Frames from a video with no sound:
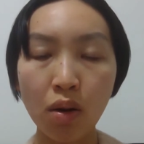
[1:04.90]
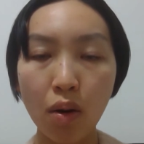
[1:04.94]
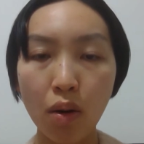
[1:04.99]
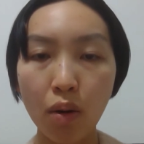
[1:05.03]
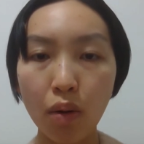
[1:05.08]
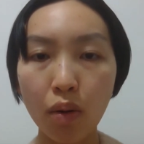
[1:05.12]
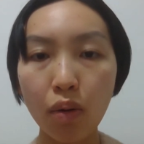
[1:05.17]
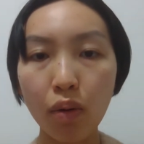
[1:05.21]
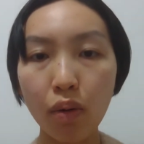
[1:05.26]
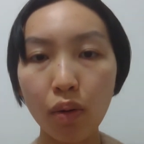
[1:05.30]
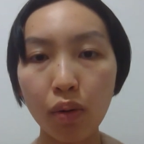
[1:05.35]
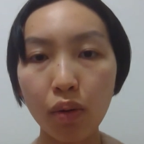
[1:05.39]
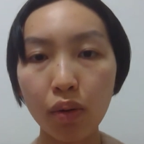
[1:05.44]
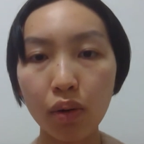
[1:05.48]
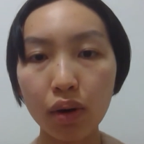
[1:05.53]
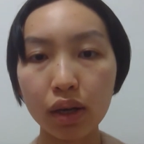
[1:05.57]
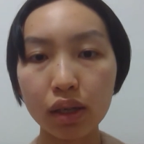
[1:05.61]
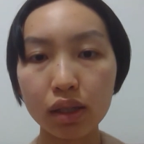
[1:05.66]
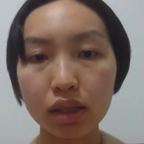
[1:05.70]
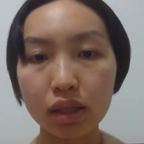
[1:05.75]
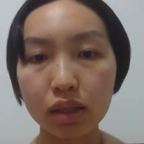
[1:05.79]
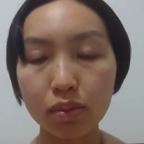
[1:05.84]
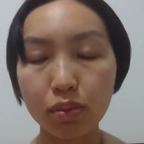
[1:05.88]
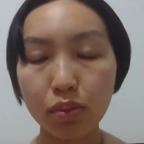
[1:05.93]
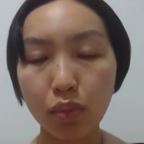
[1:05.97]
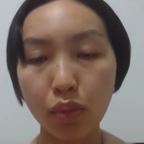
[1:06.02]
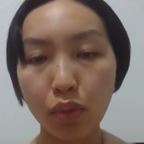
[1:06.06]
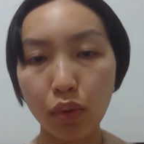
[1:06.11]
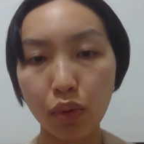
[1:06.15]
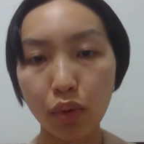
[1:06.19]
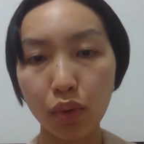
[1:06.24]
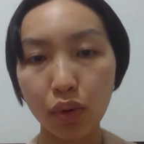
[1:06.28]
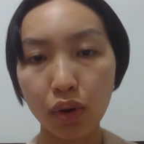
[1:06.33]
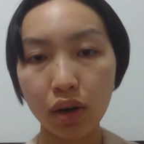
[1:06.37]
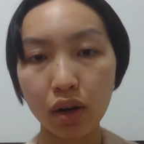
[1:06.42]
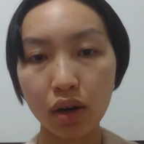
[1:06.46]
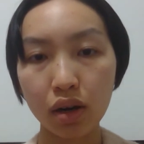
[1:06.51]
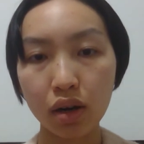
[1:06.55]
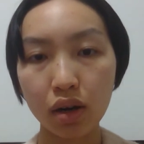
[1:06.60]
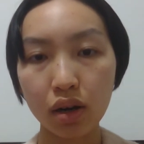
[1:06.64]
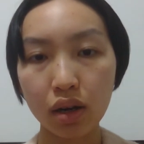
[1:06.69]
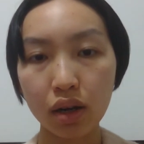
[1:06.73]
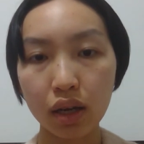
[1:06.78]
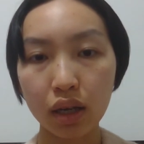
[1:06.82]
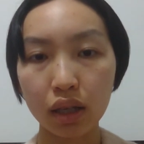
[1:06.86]
or it's
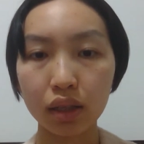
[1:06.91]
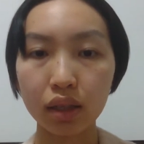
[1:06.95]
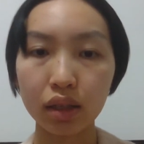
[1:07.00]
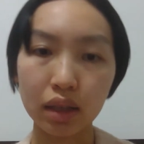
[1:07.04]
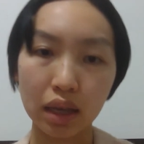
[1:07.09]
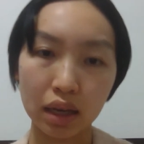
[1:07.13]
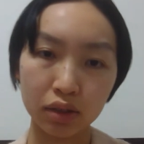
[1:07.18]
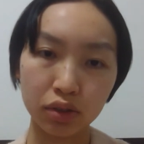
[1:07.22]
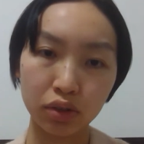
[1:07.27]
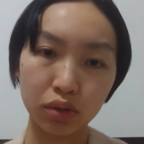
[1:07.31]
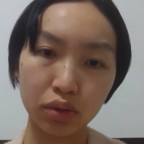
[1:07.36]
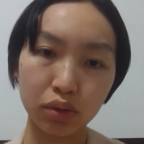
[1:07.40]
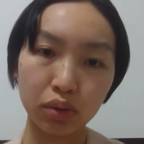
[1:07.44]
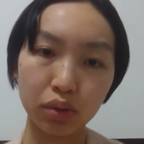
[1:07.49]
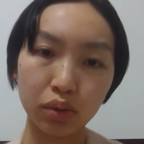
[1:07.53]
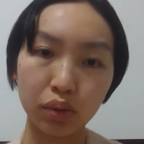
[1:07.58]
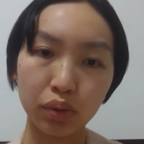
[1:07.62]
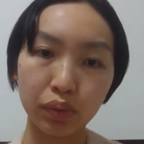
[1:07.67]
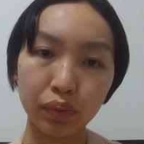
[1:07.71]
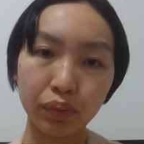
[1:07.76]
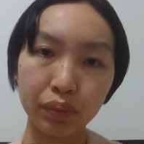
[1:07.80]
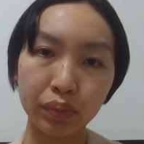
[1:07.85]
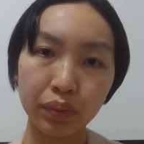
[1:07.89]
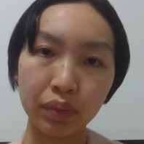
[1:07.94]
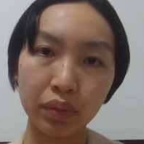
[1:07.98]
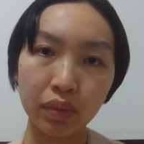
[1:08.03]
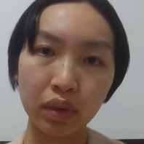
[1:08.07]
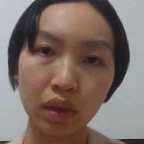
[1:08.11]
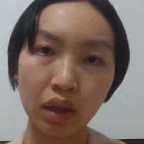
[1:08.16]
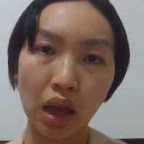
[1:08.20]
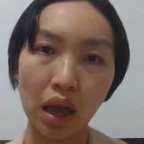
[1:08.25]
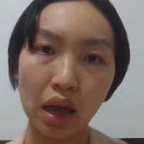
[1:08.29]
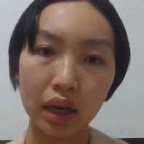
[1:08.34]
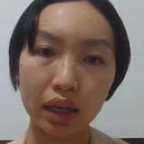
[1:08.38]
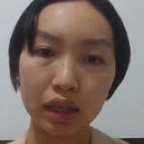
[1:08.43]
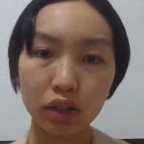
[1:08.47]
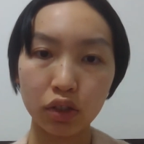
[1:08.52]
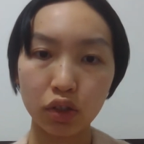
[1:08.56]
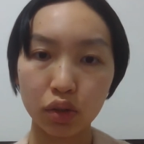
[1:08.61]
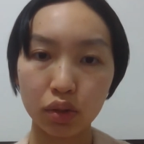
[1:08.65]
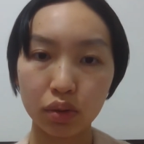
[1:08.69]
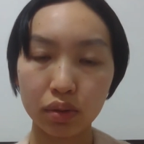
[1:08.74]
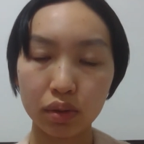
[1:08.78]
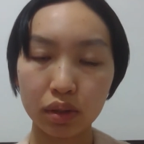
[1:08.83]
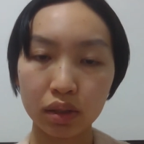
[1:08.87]
more international
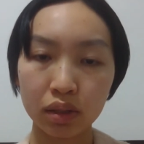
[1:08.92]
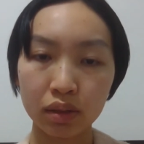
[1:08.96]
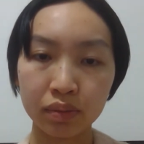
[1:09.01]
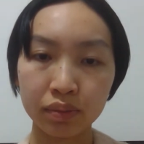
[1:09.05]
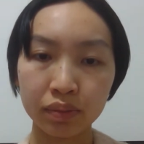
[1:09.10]
issues,